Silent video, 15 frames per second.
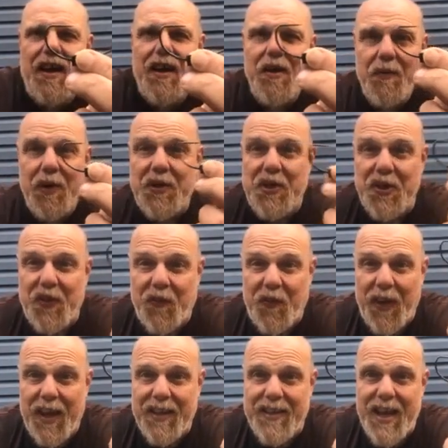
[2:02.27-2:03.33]
which is
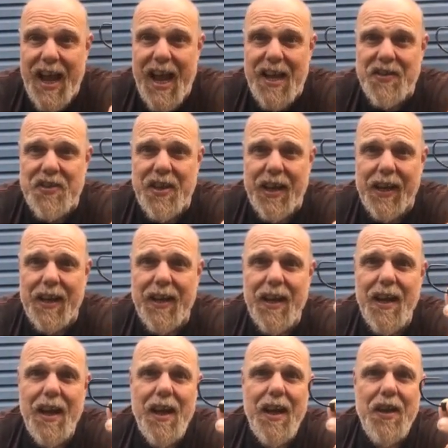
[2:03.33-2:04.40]
fantastic.
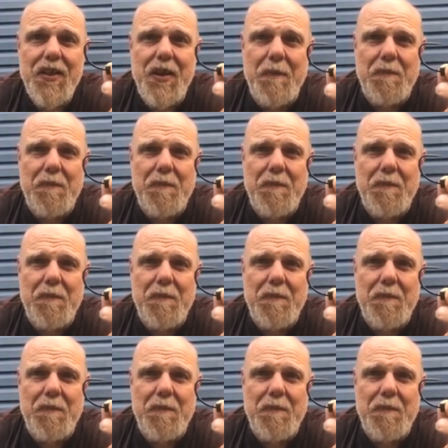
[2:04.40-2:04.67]
The